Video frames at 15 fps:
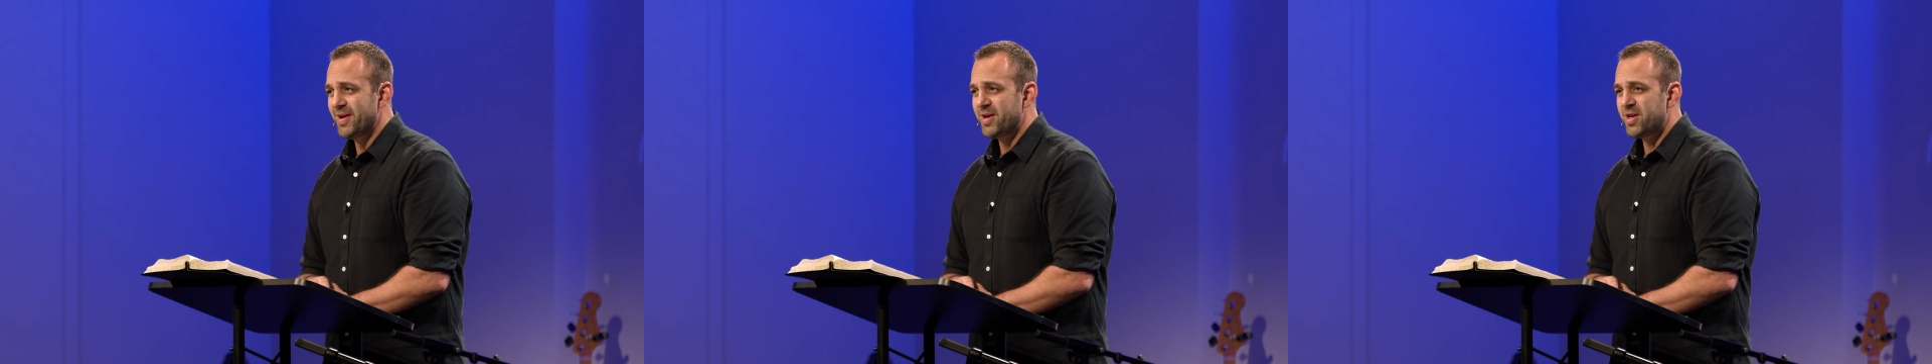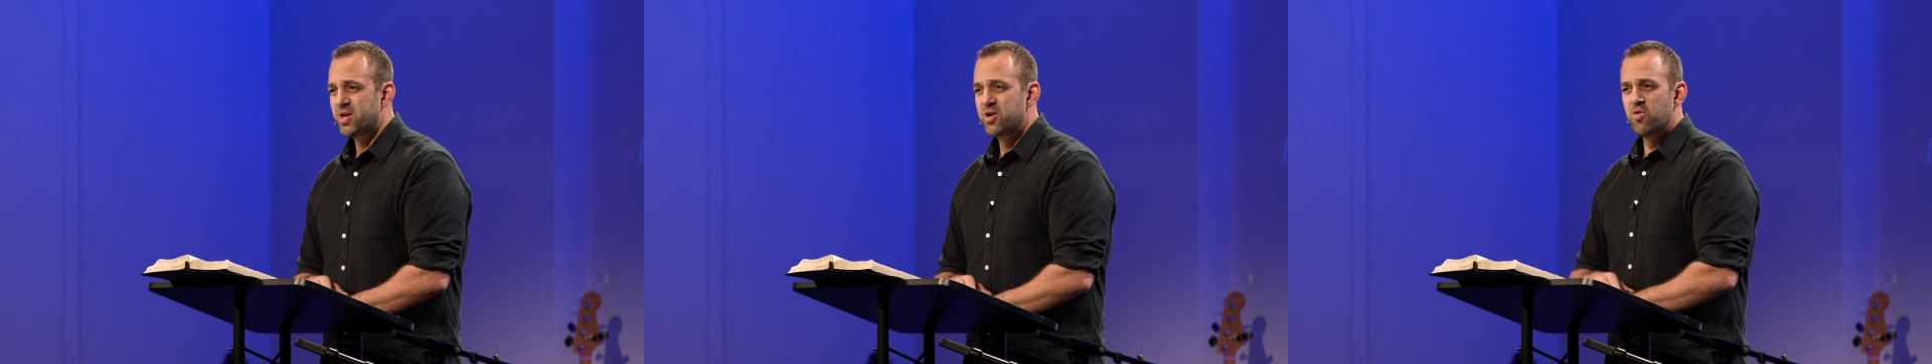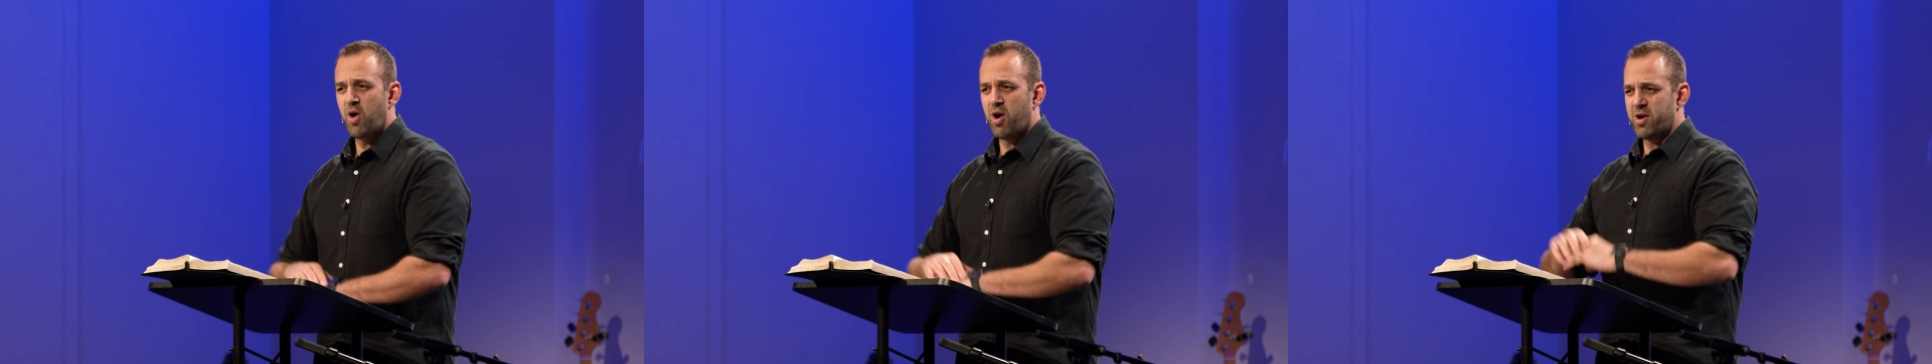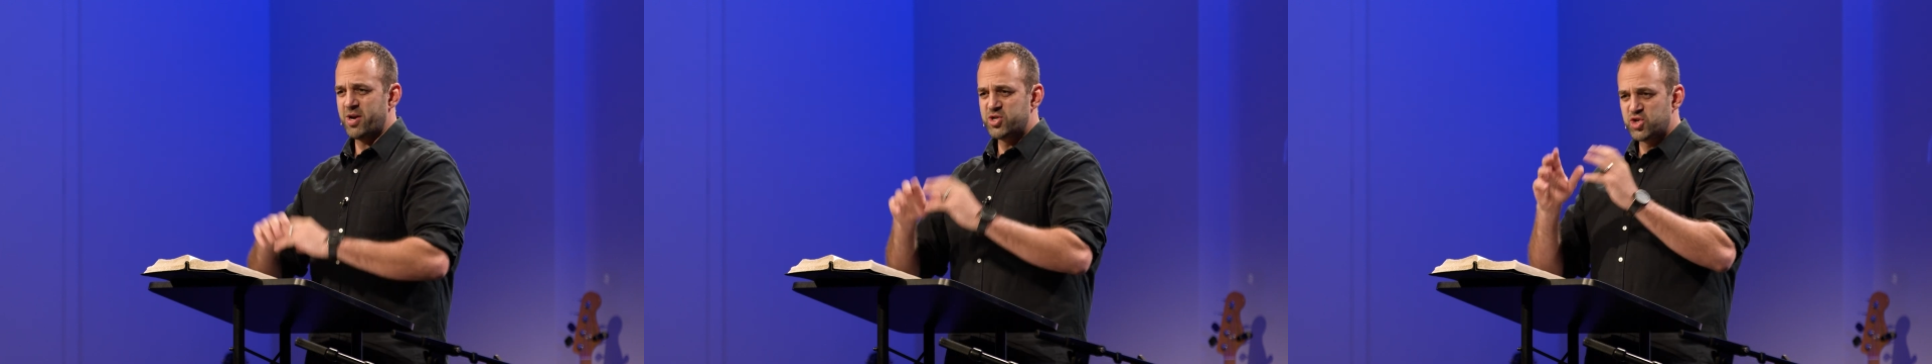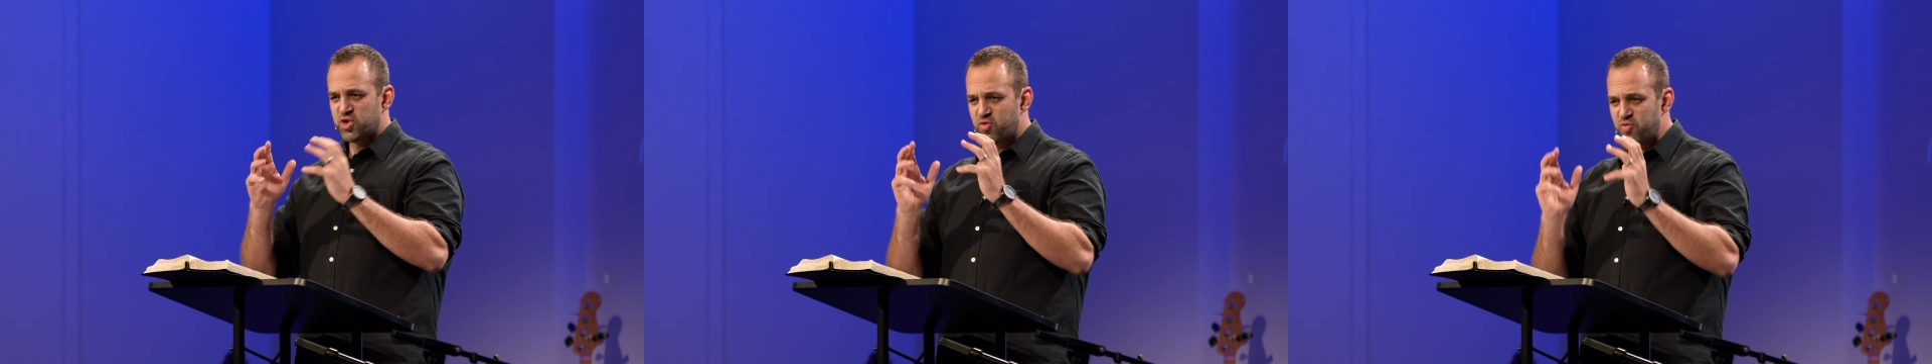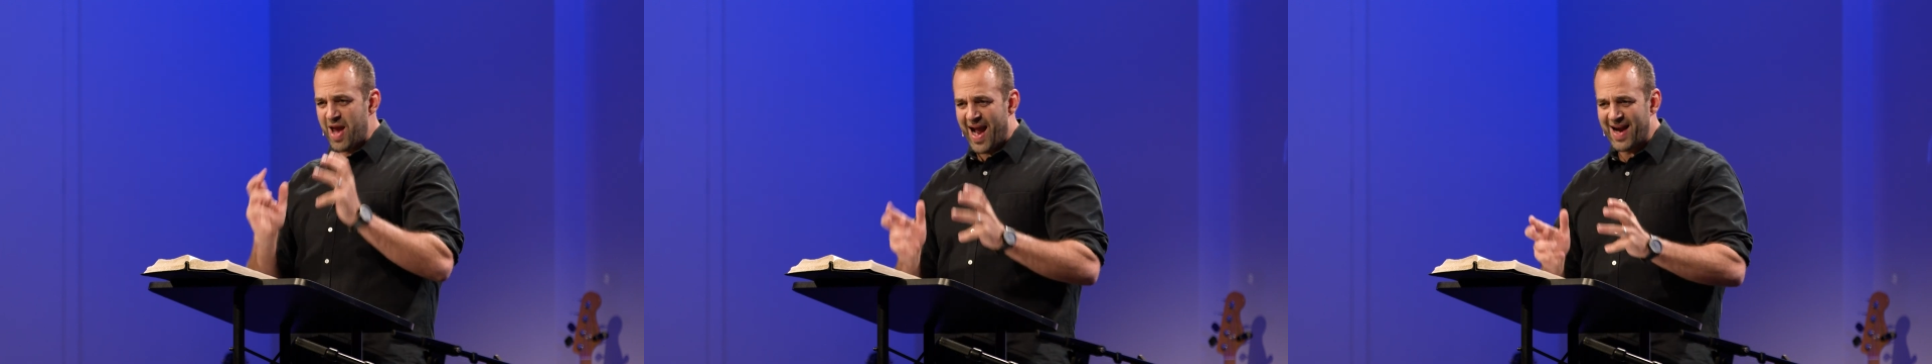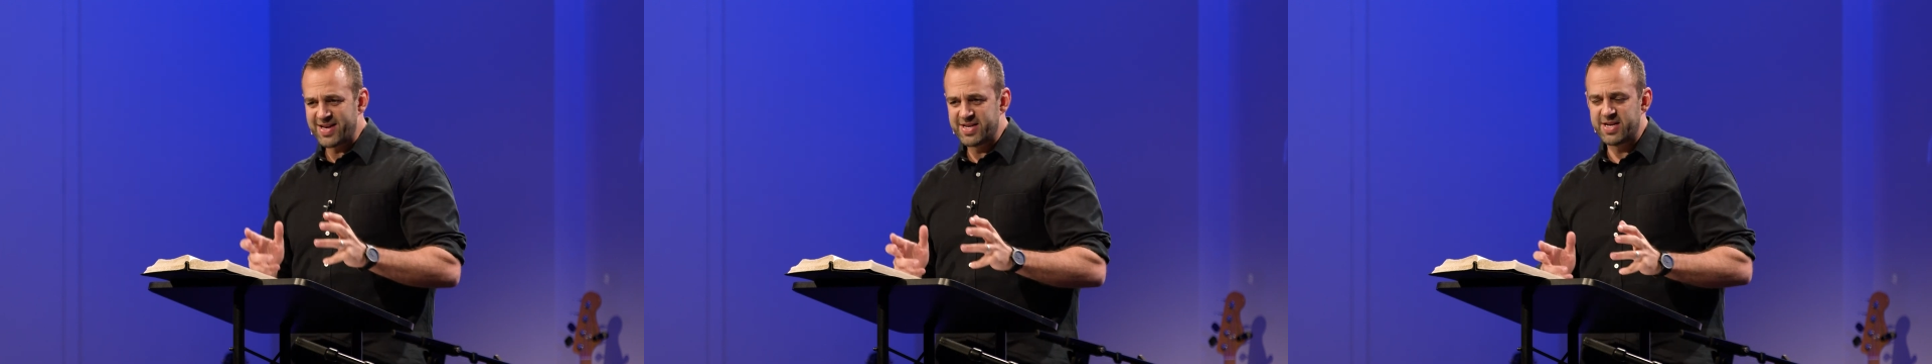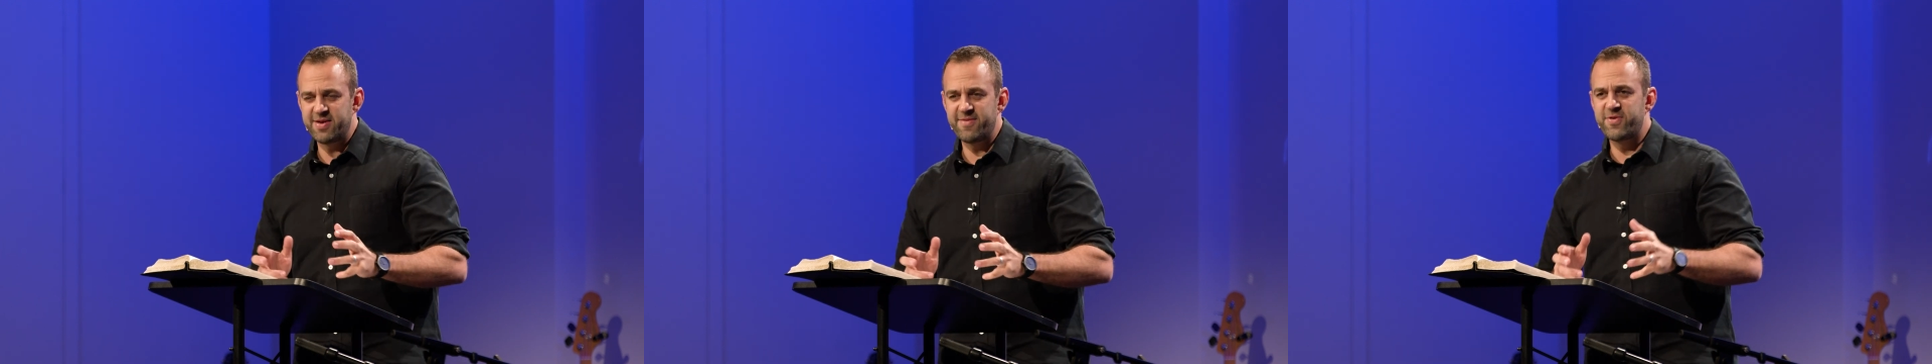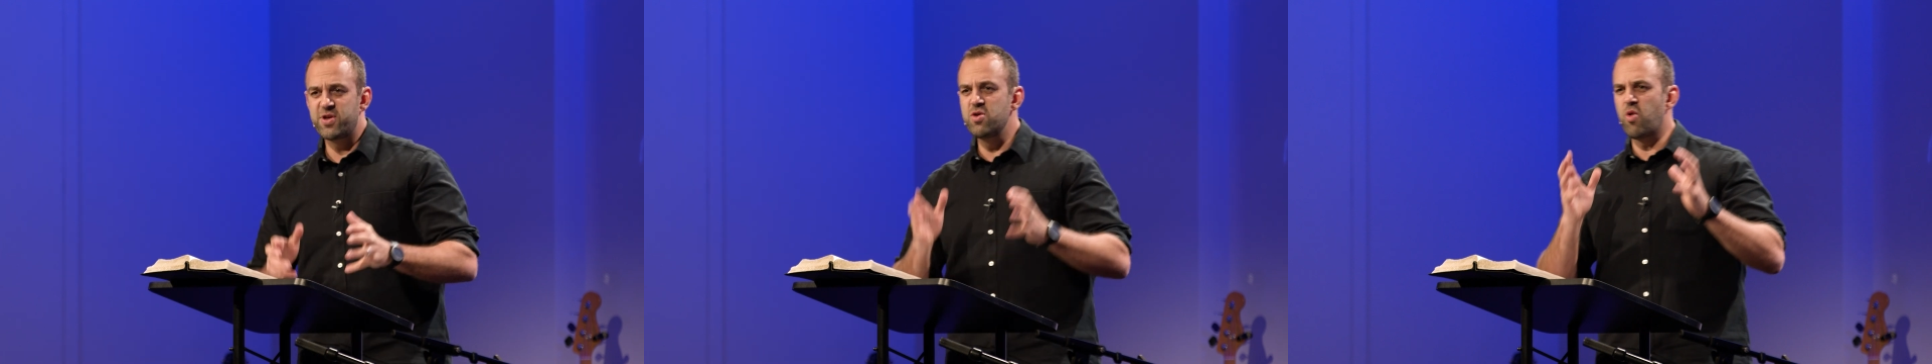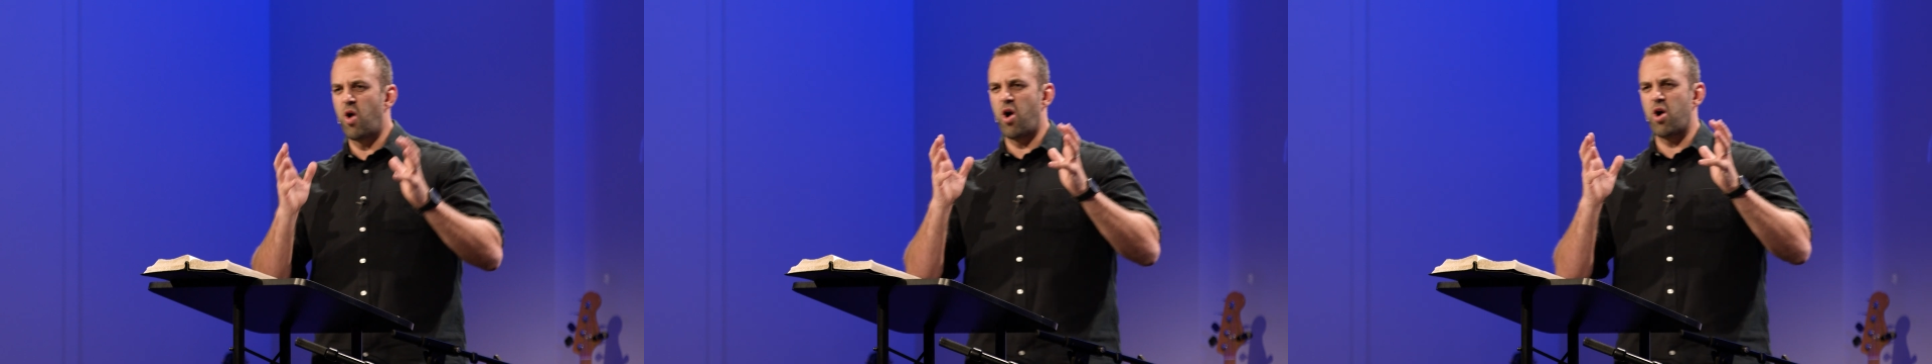You are attractive.
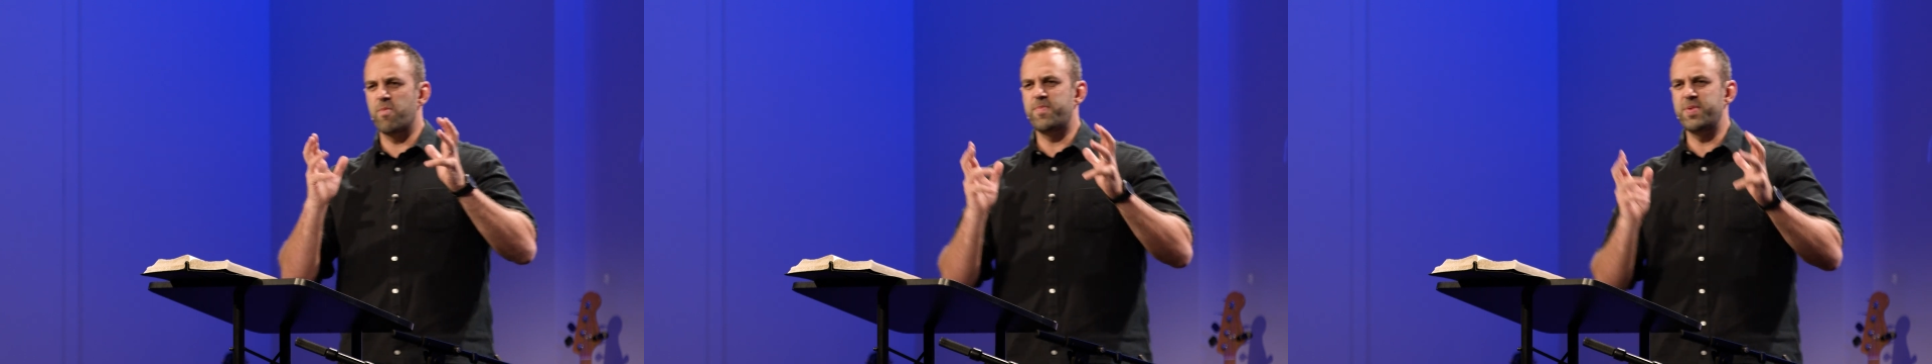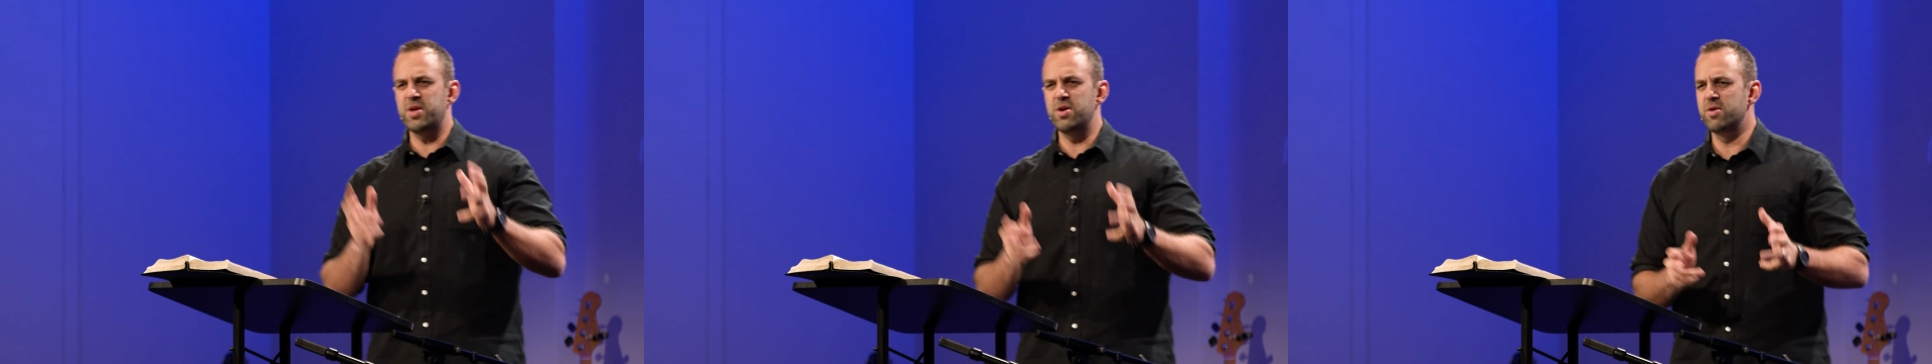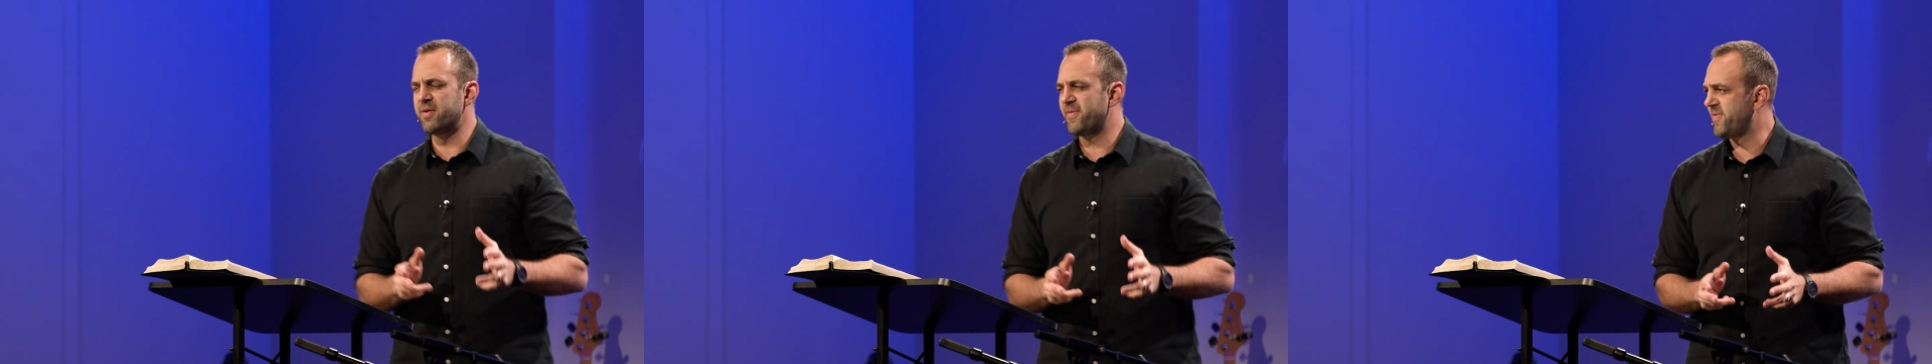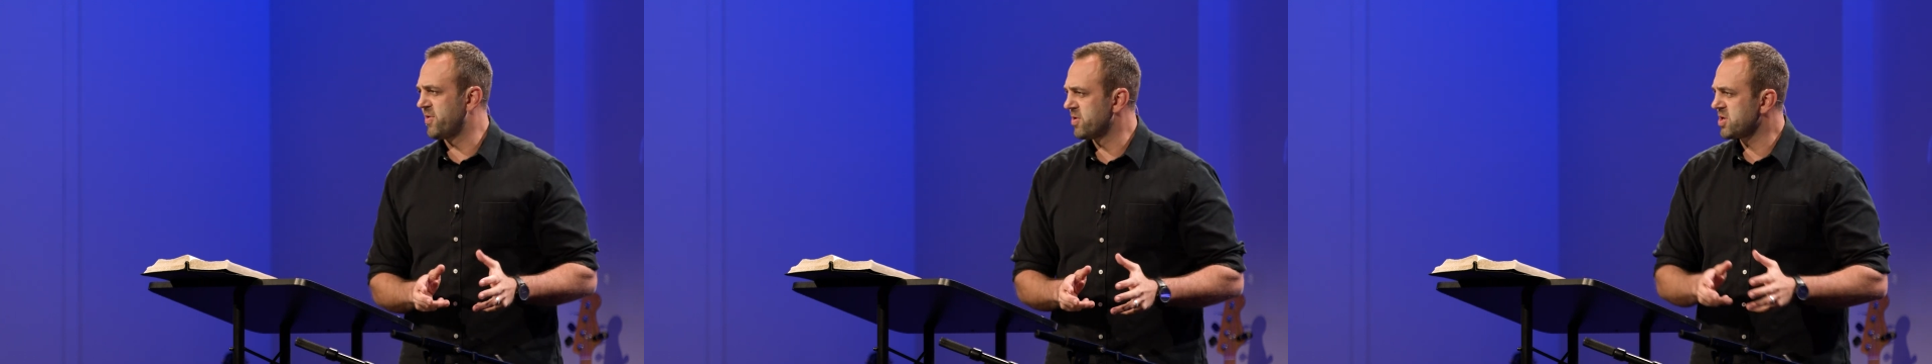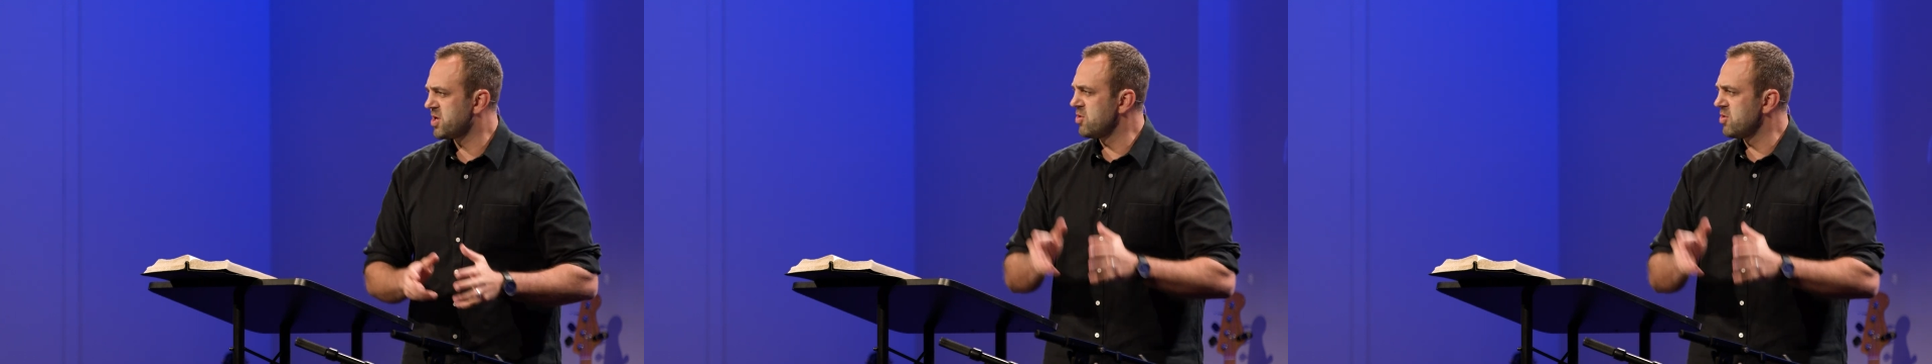You are beautiful.